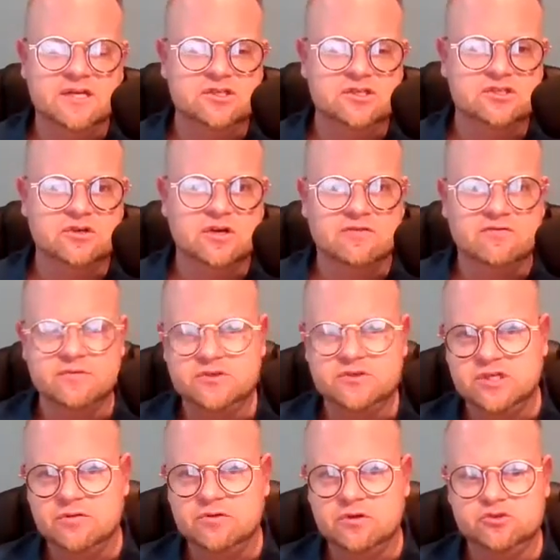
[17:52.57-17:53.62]
May it just grow from
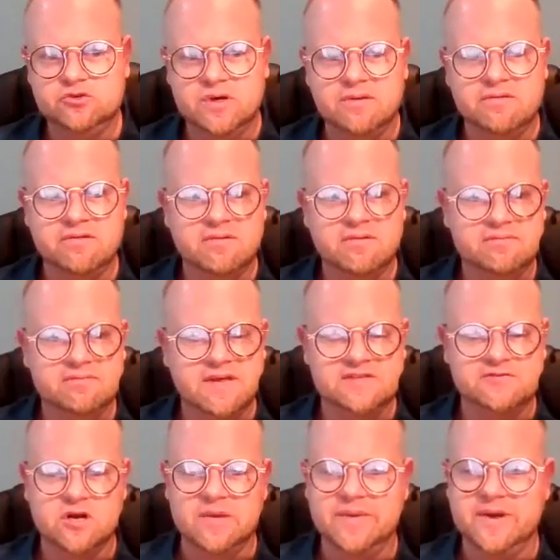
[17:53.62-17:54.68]
strength to strength.
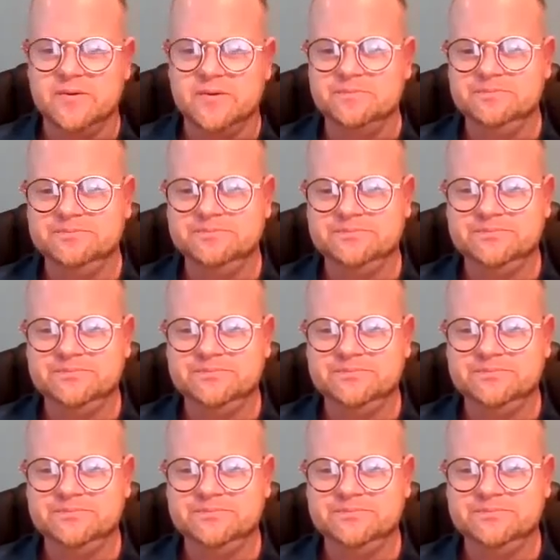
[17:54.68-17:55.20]
Thanks for coming on.